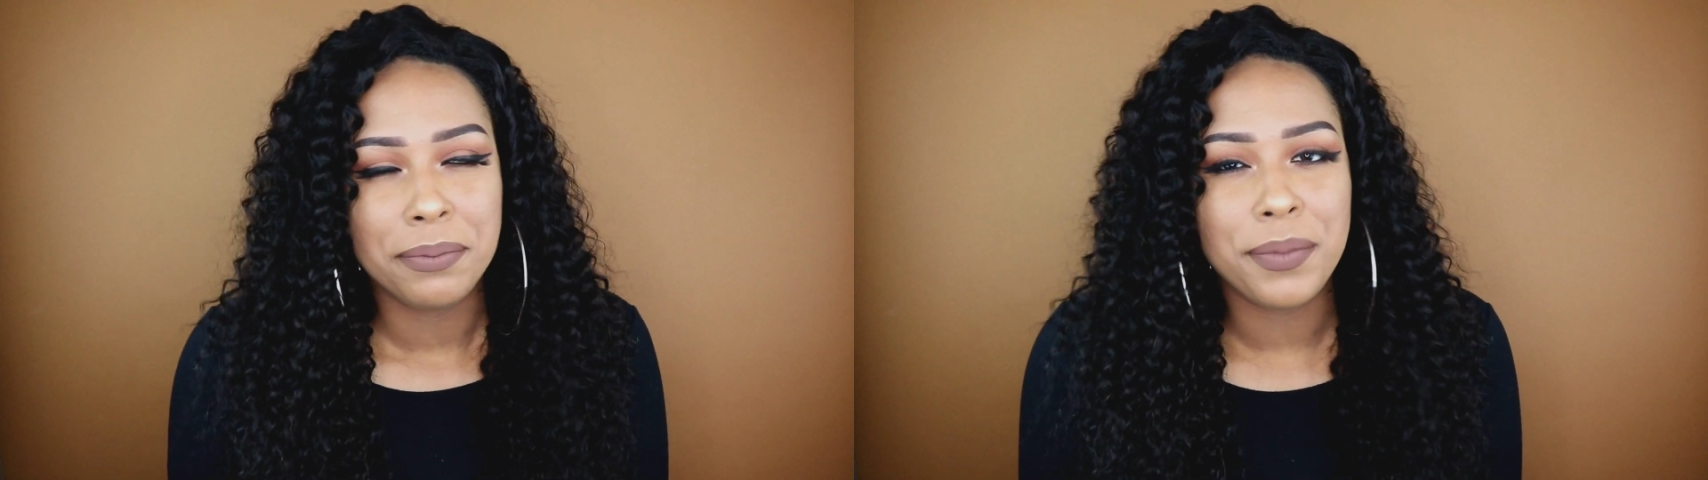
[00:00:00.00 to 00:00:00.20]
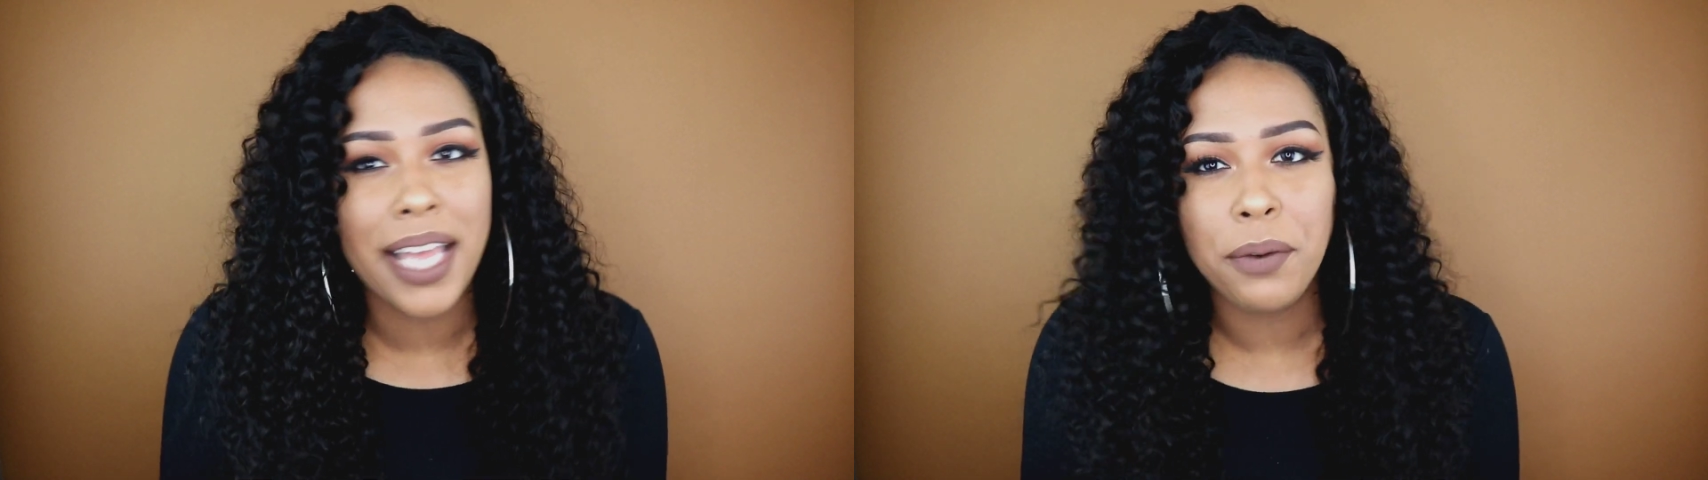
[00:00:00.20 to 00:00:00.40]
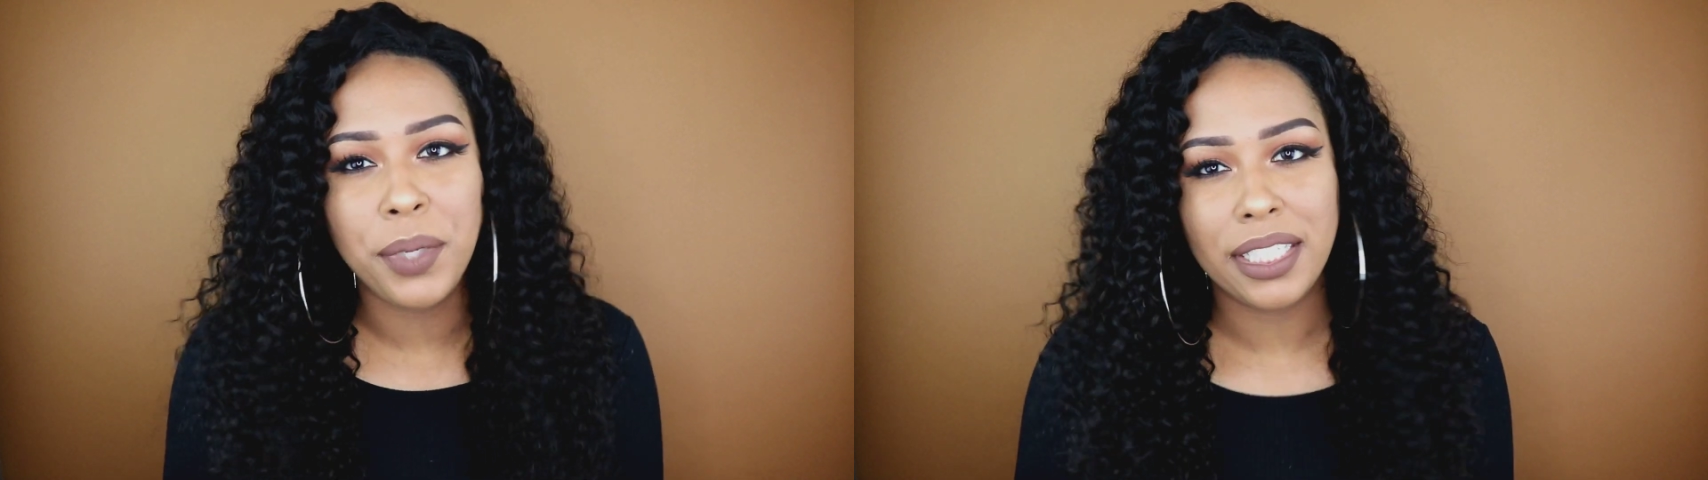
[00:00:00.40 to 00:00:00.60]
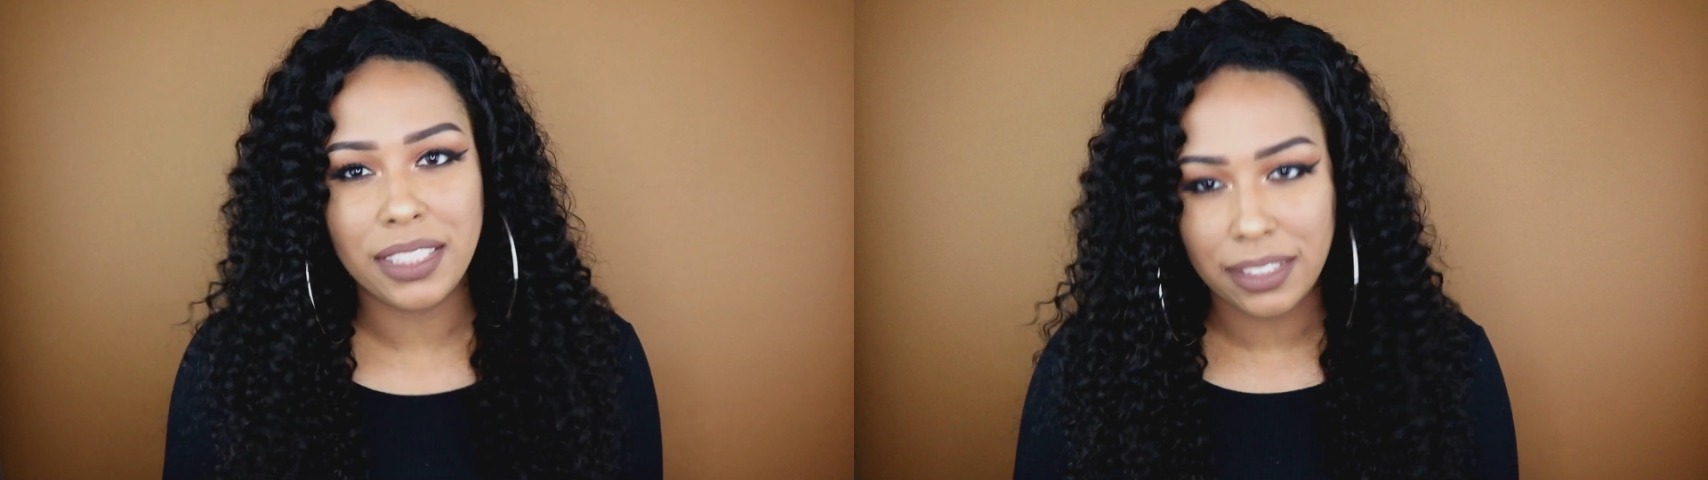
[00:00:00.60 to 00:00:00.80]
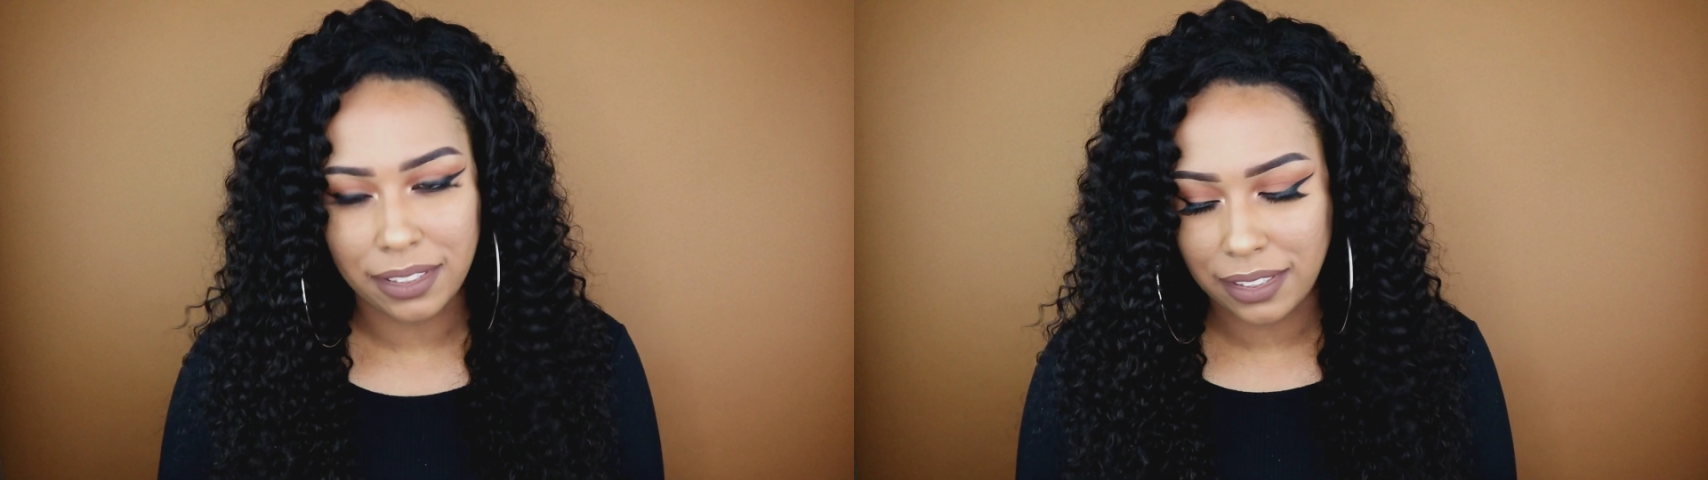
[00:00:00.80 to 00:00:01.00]
that wig
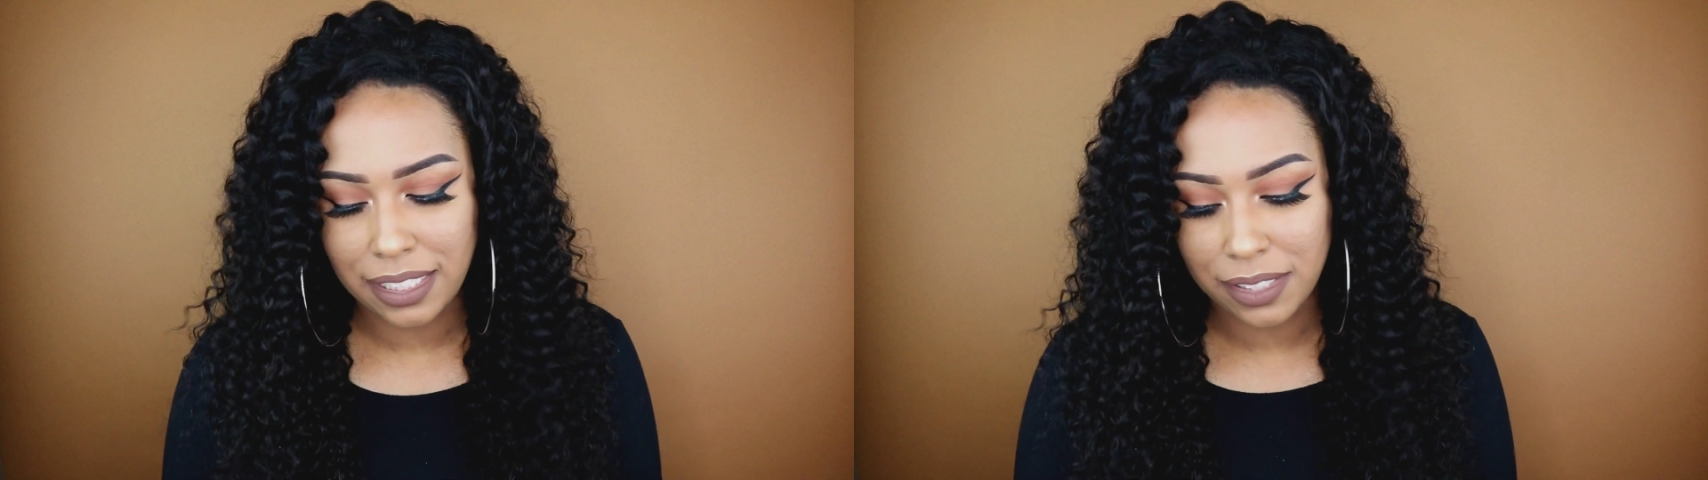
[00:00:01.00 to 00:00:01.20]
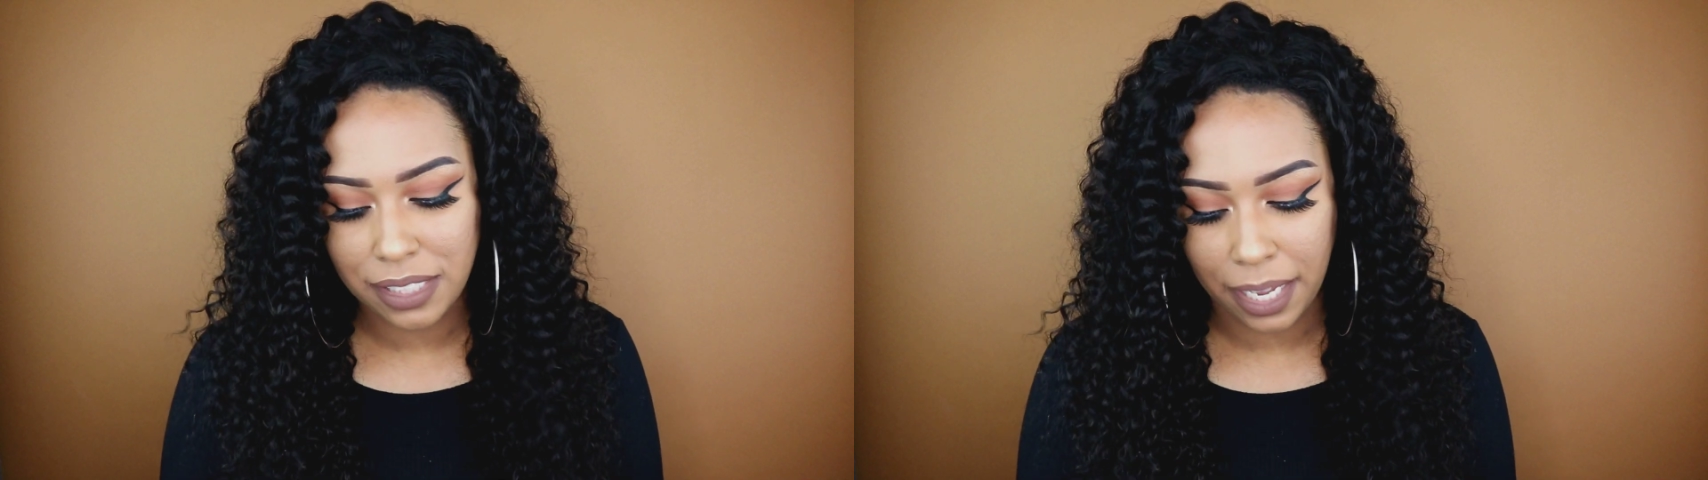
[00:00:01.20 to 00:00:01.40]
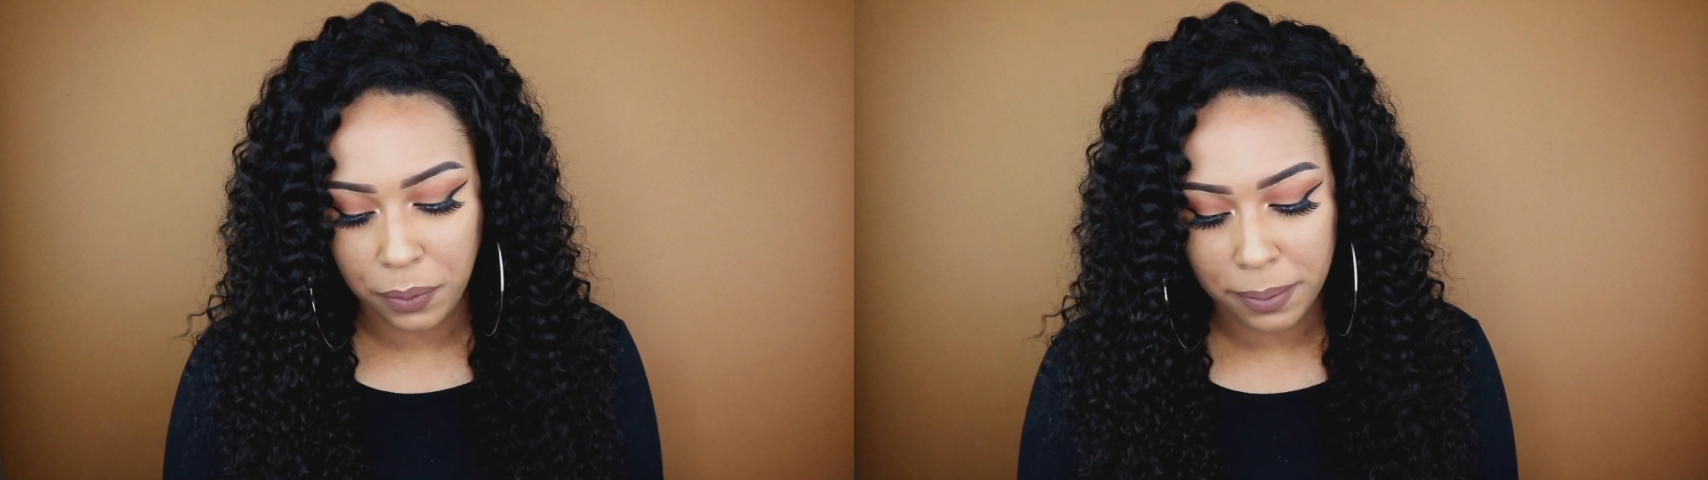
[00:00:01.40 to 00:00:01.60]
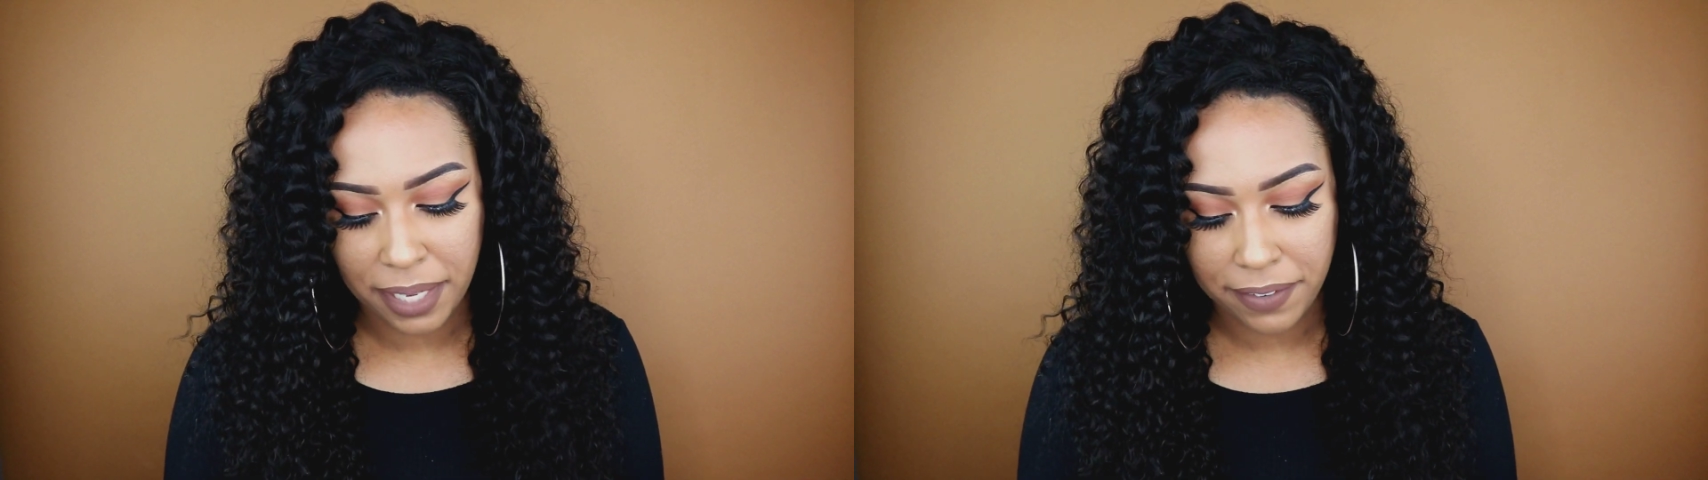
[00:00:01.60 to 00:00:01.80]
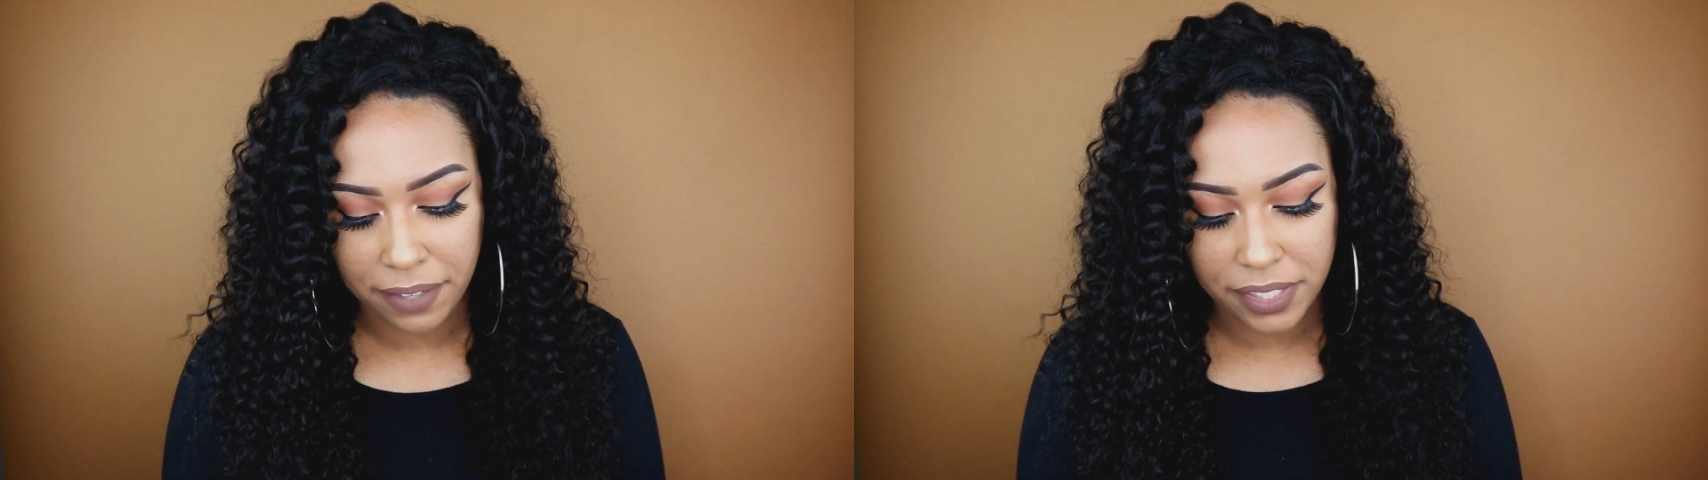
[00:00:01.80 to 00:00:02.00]
just is like one of
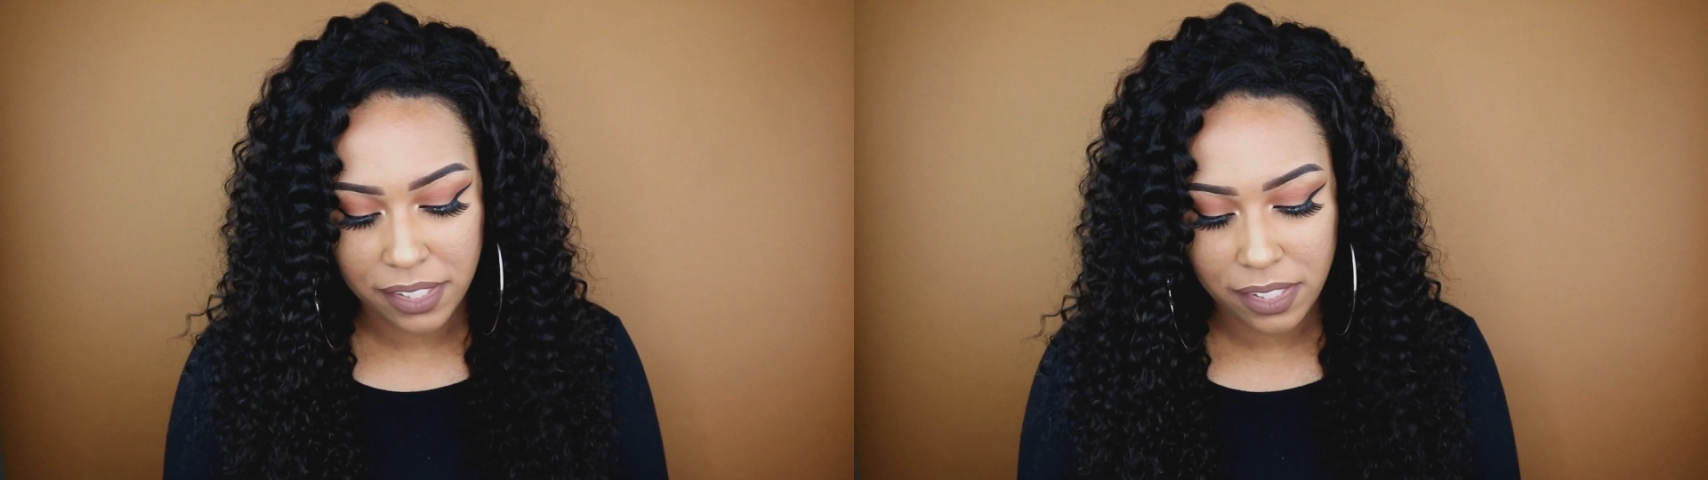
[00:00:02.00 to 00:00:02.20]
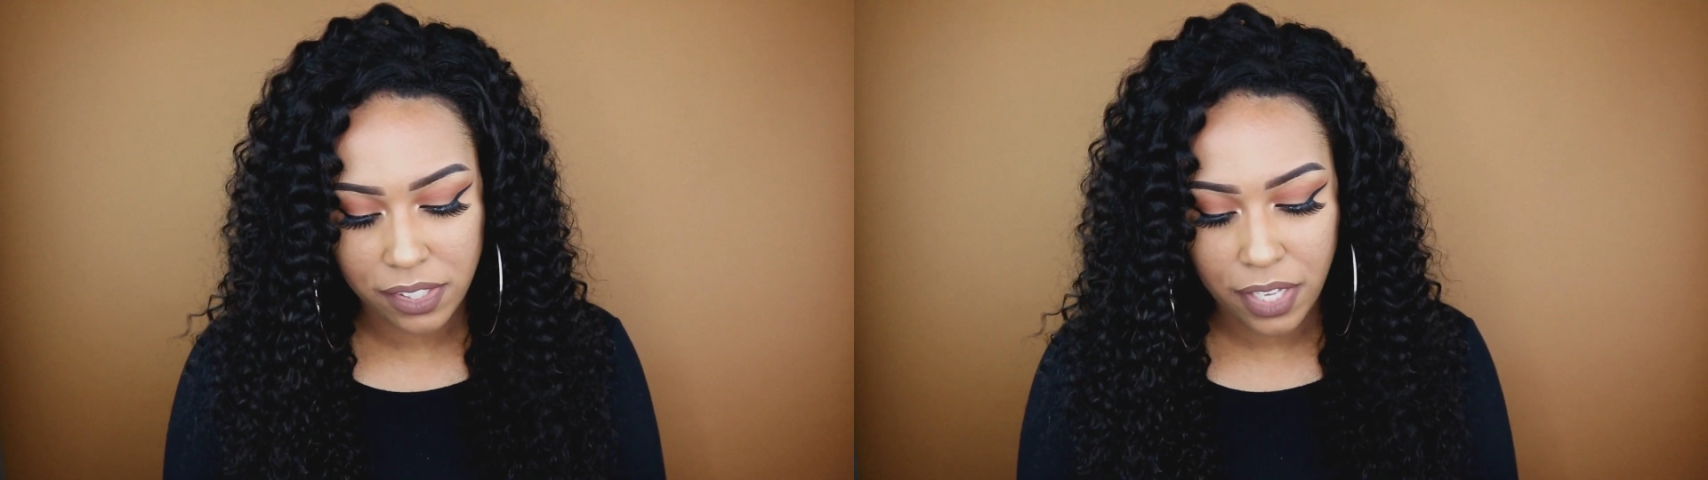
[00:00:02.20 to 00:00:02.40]
my favorites.